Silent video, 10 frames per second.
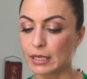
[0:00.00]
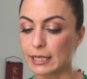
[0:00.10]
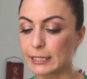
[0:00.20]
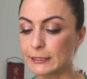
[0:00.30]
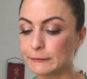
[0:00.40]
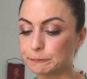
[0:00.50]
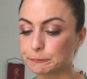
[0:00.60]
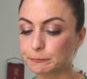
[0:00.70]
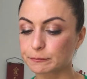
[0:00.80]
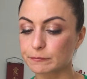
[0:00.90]

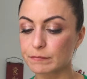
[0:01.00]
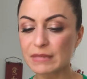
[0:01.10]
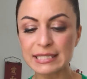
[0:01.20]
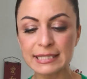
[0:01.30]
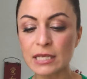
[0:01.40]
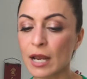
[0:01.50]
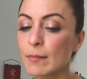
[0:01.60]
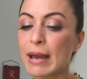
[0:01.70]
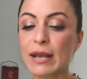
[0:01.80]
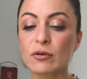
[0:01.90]
Um, it's not a
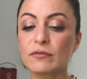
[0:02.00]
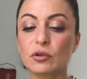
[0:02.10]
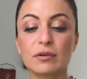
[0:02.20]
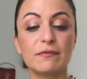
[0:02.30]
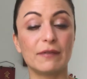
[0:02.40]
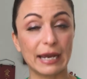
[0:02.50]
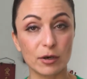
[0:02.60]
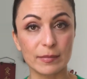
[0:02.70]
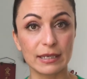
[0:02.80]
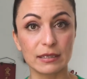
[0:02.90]
matter of your
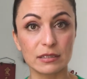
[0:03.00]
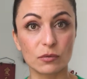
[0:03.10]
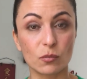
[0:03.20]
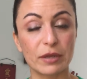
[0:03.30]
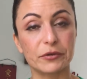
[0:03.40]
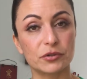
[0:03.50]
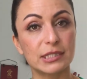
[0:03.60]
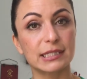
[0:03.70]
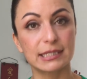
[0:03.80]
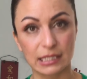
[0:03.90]
environment, whether you're
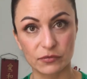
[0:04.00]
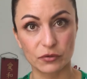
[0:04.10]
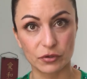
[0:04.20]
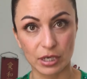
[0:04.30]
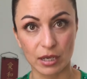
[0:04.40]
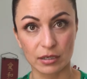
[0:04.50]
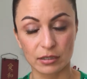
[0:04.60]
successful or not.